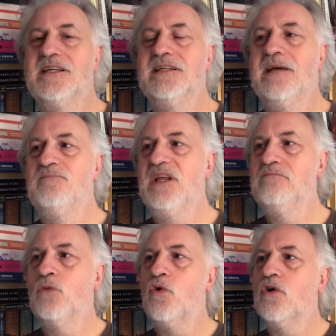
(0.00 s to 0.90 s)
And
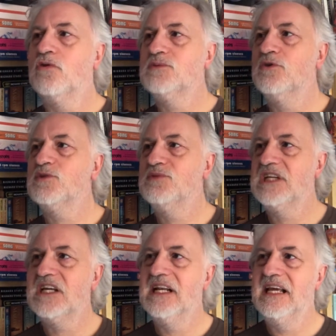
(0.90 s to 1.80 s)
in Moorcock's books,
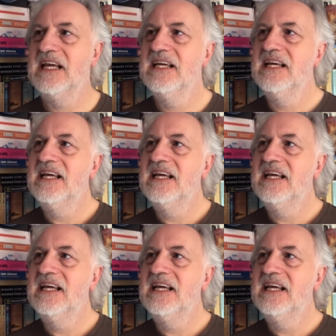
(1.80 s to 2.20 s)
particularly